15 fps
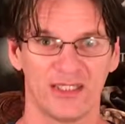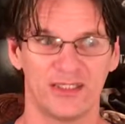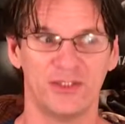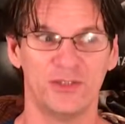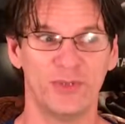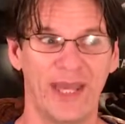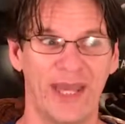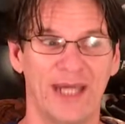
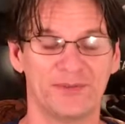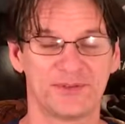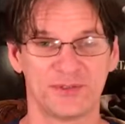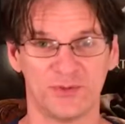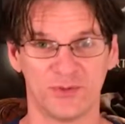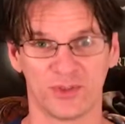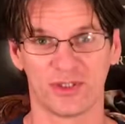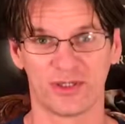you have
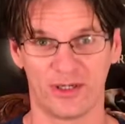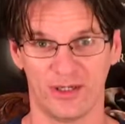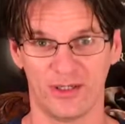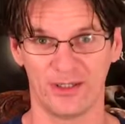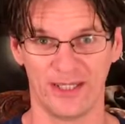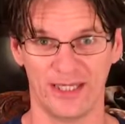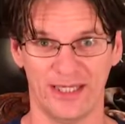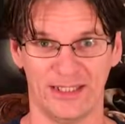to work
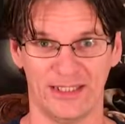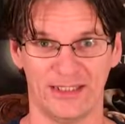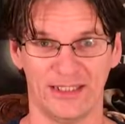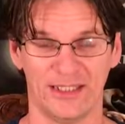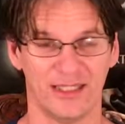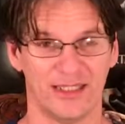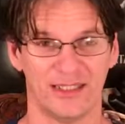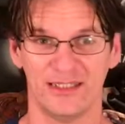hard at it.
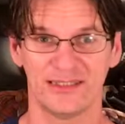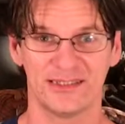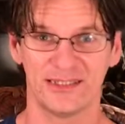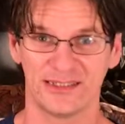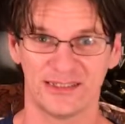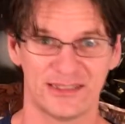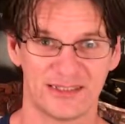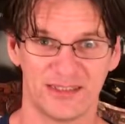This
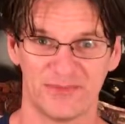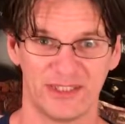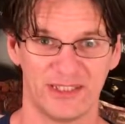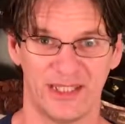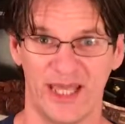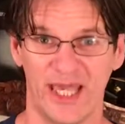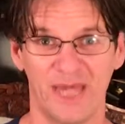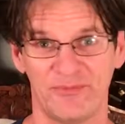isn't something
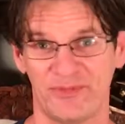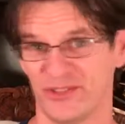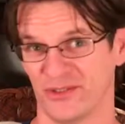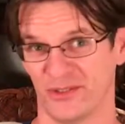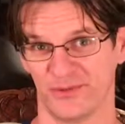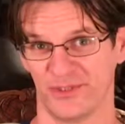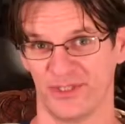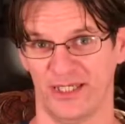that happens
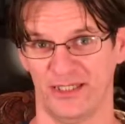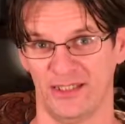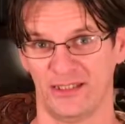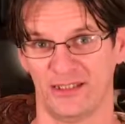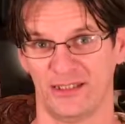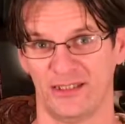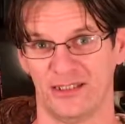overnight.